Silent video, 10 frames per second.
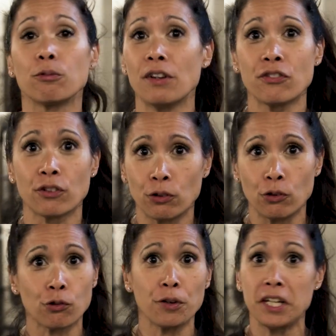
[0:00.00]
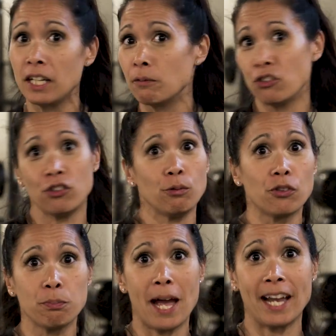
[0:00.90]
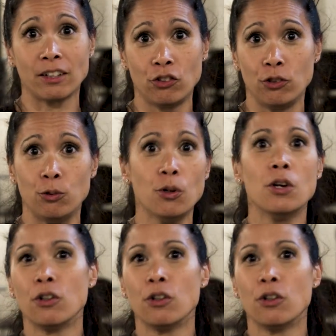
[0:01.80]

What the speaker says: rest of her training when she was back to